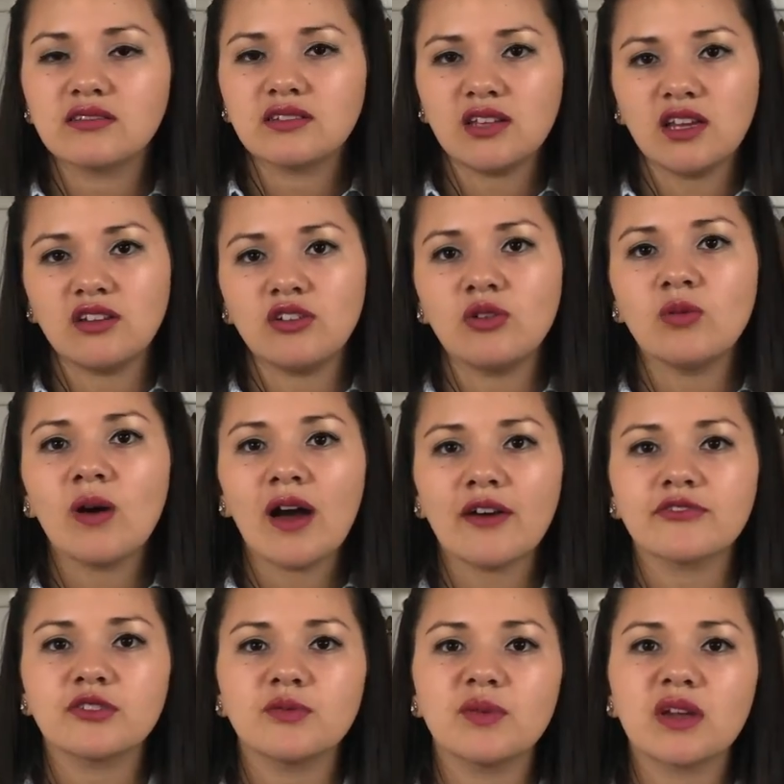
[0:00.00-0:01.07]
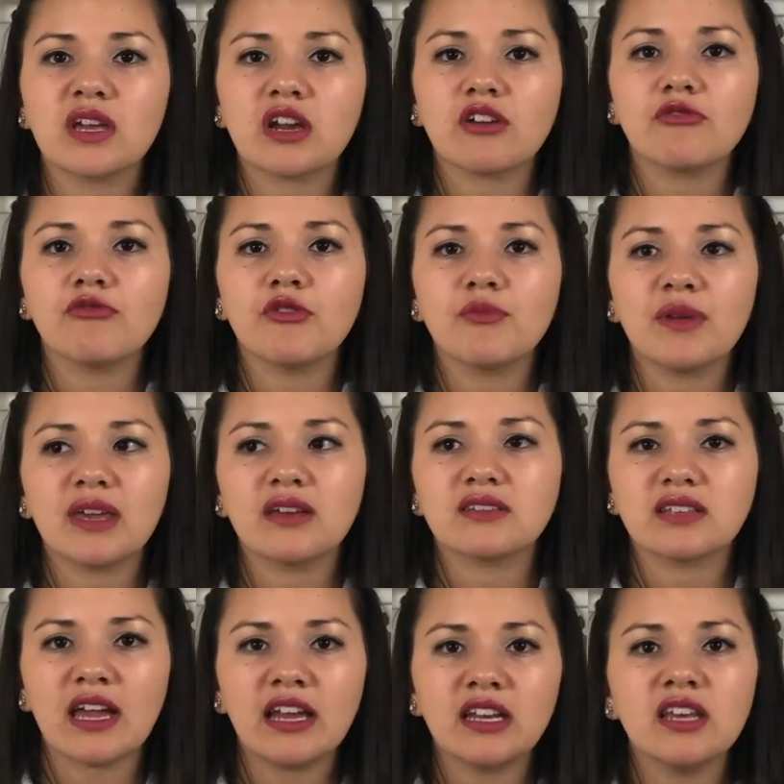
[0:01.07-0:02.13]
that you have to be careful,
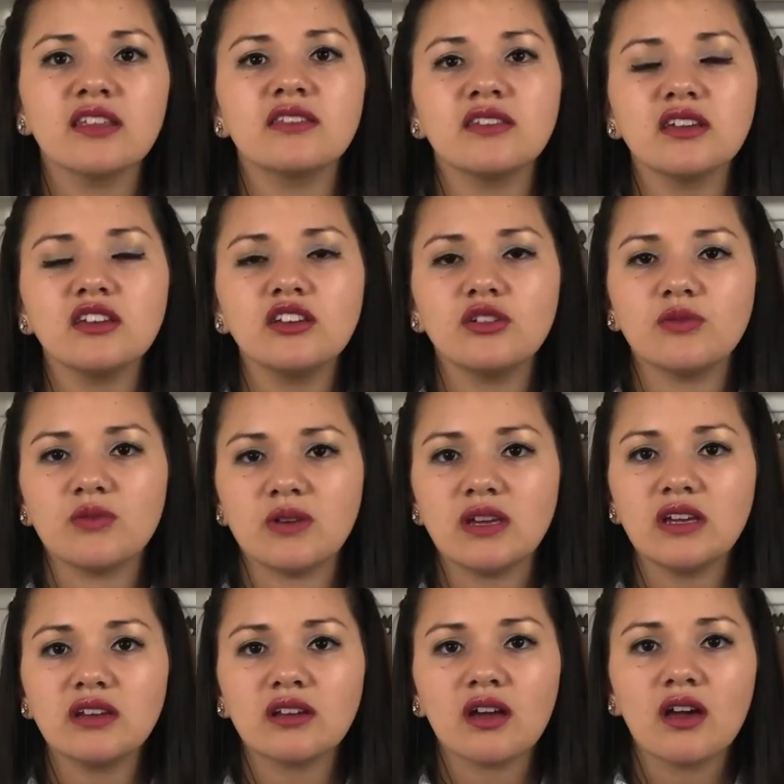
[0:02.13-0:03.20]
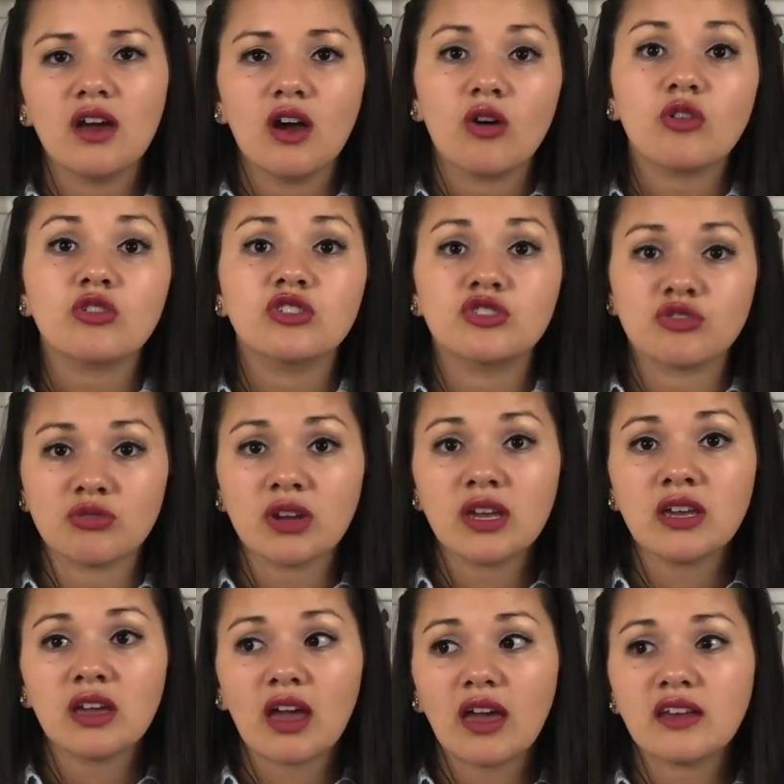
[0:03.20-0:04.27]
because anything you eat or
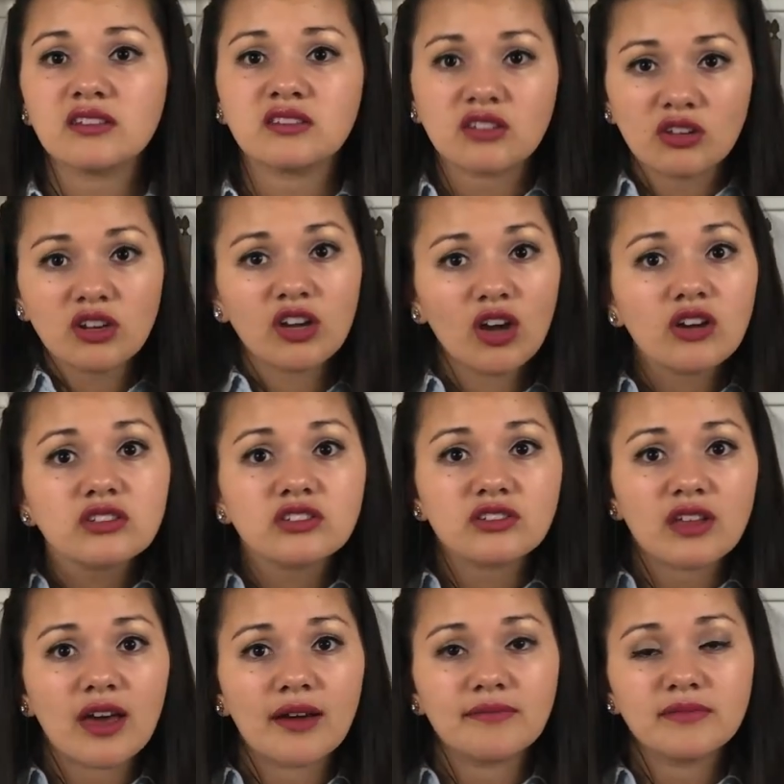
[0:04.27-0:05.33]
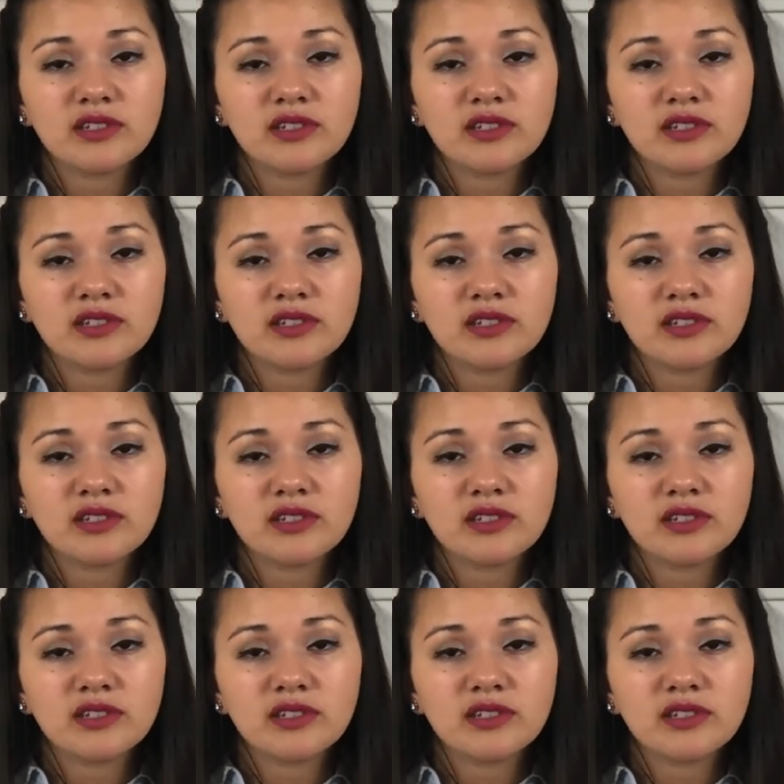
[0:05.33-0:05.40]
drink is gonna go to them.